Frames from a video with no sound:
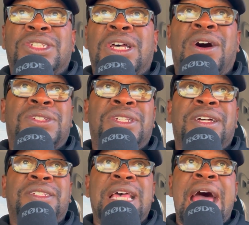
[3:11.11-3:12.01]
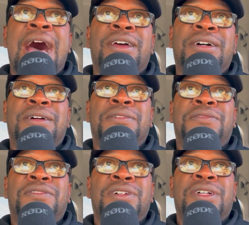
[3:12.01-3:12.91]
talks us out
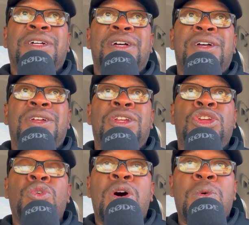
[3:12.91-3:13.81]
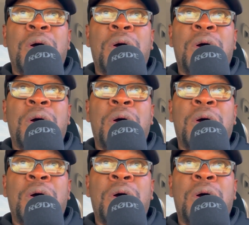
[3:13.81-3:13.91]
of doing